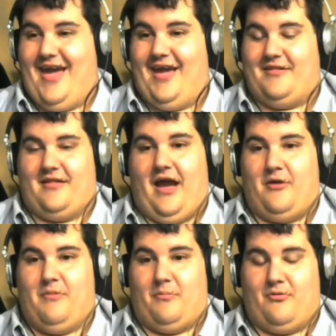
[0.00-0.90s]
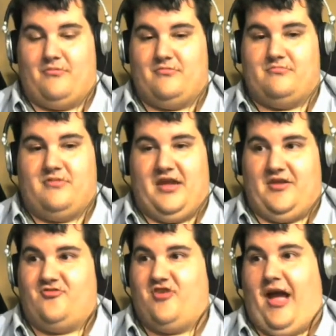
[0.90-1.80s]
and I remember
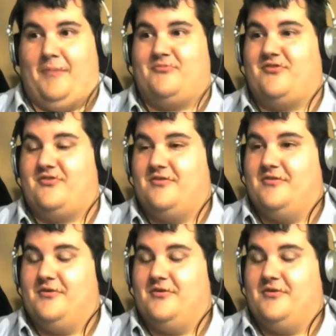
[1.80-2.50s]
getting chopped